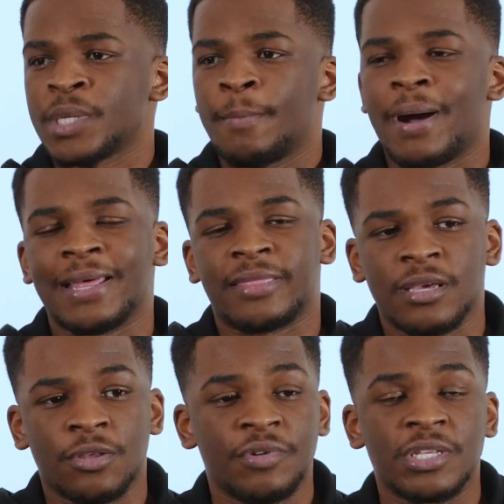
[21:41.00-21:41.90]
But I
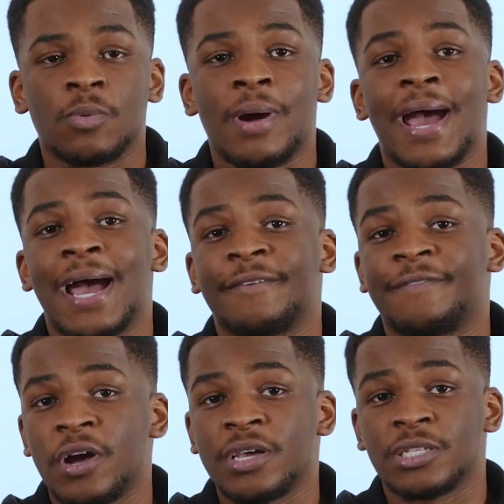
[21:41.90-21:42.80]
think the reason why I have
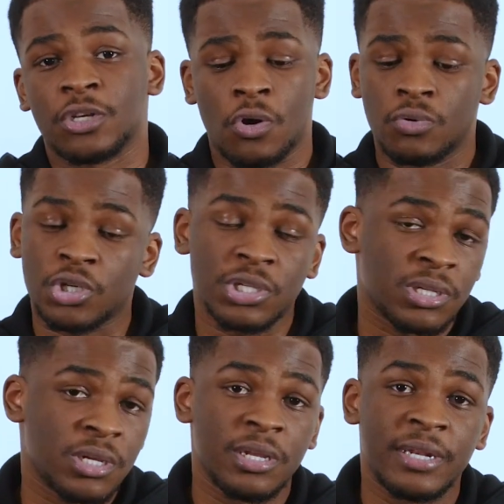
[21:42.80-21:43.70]
Fergie as the GOAT, just
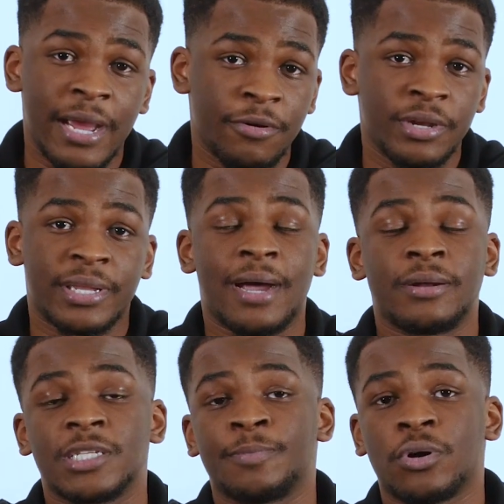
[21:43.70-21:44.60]
to narrow it
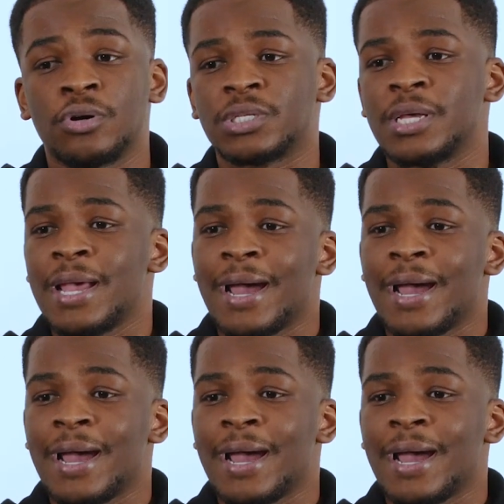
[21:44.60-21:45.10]
down, is because